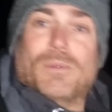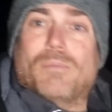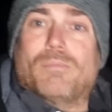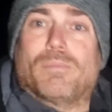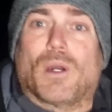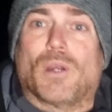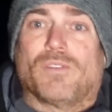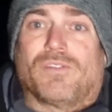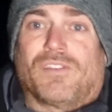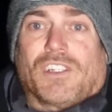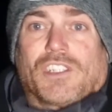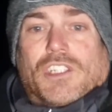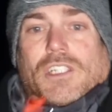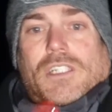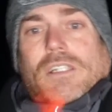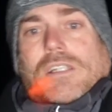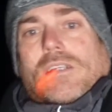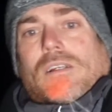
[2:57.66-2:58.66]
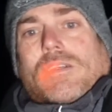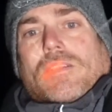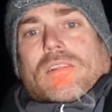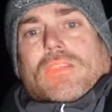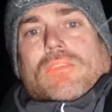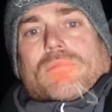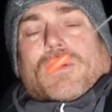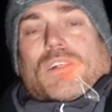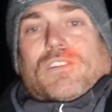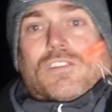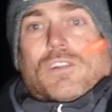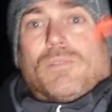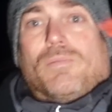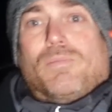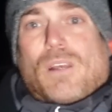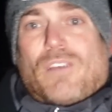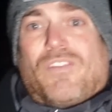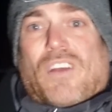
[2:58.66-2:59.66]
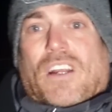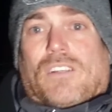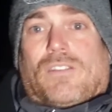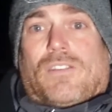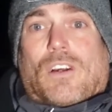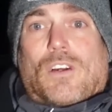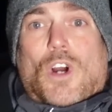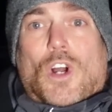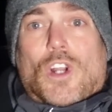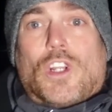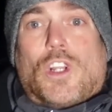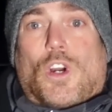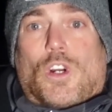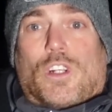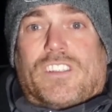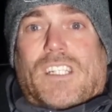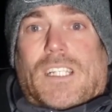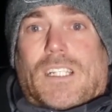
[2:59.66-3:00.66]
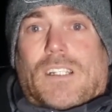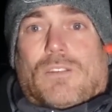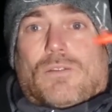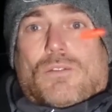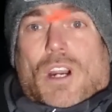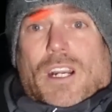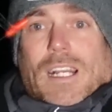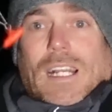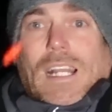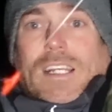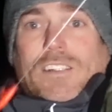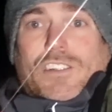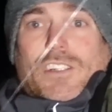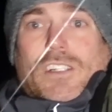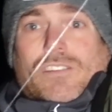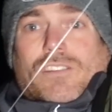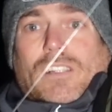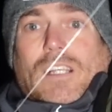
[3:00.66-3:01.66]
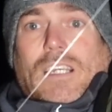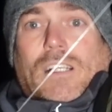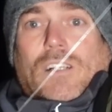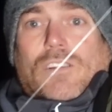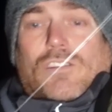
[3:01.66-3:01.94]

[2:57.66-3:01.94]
in boat fishing, but so effectively I've got a locked in running ledger, so that can